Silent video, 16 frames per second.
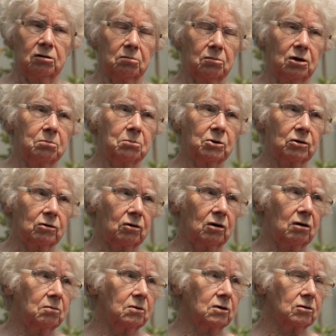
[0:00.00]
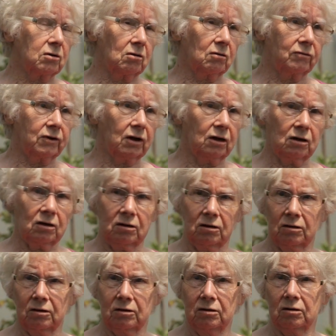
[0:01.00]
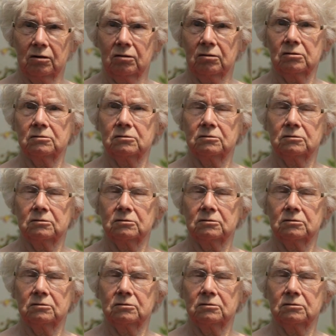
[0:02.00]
my mother always loved dandelion, you know.